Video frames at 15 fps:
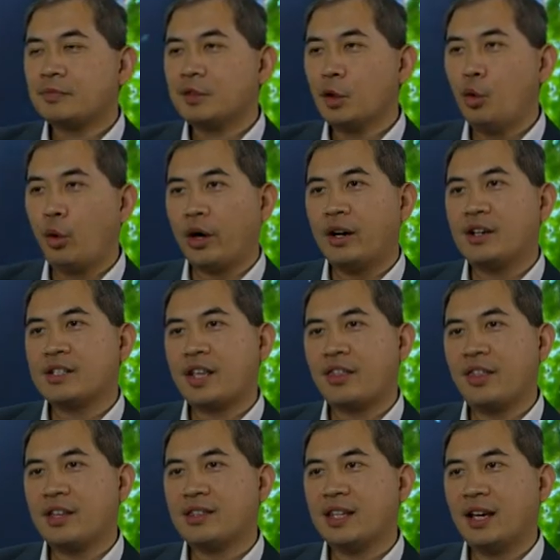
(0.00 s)
Whereas I
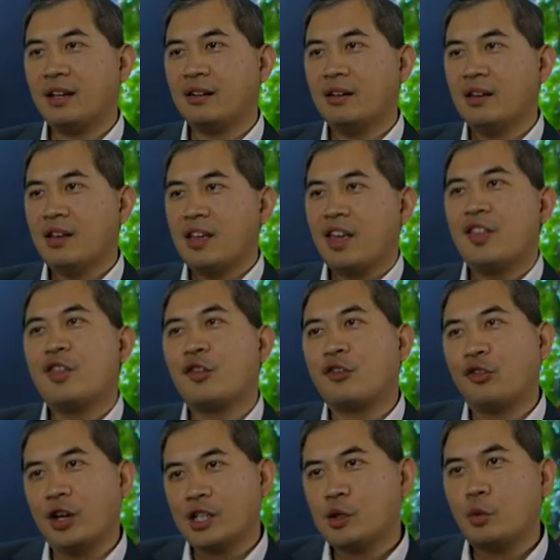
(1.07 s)
think that in the
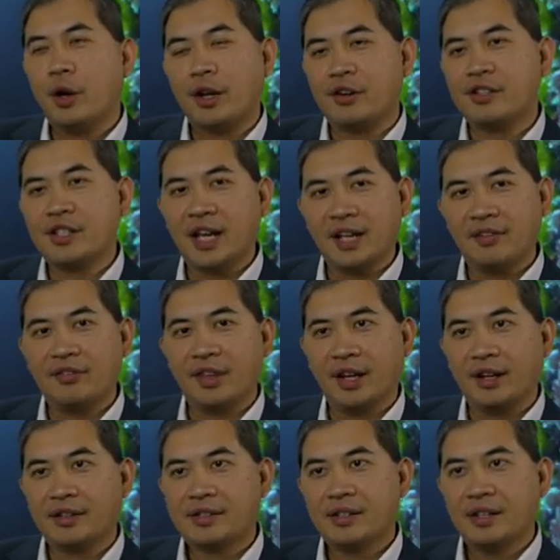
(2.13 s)
freshwater side of
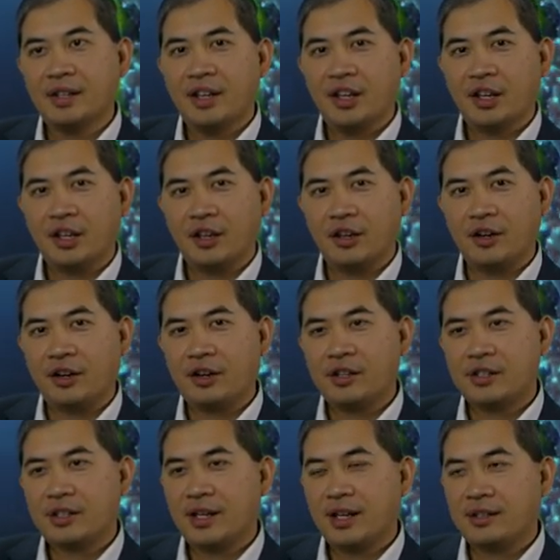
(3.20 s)
things, you're going to
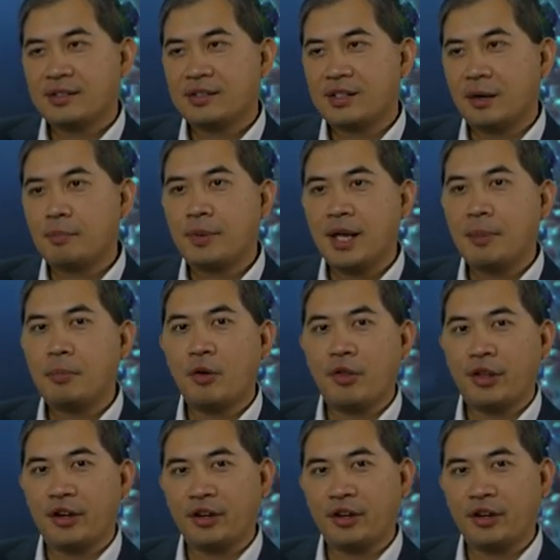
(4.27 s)
get some people that are